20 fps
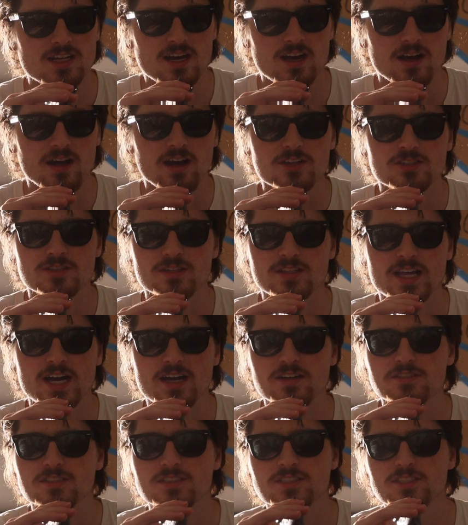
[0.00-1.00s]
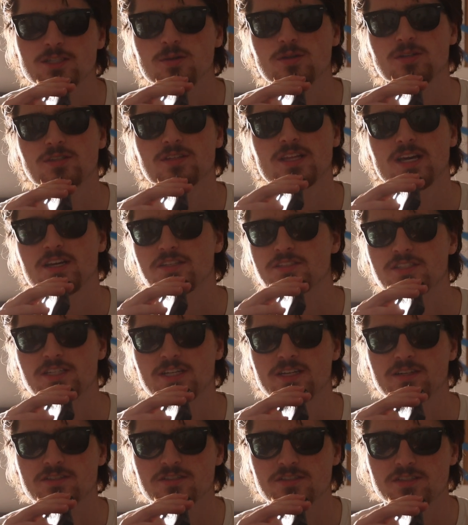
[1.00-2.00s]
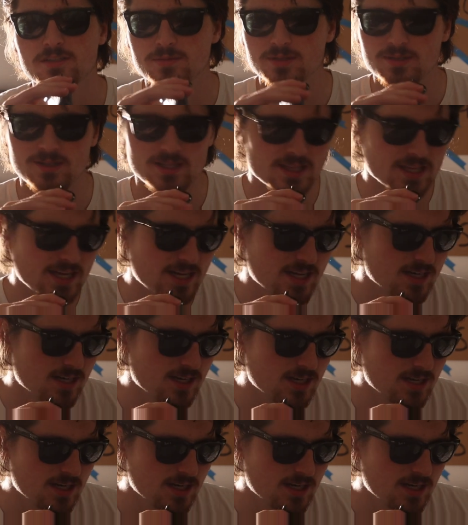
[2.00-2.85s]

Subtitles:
100,000, 200,000 years, something like that.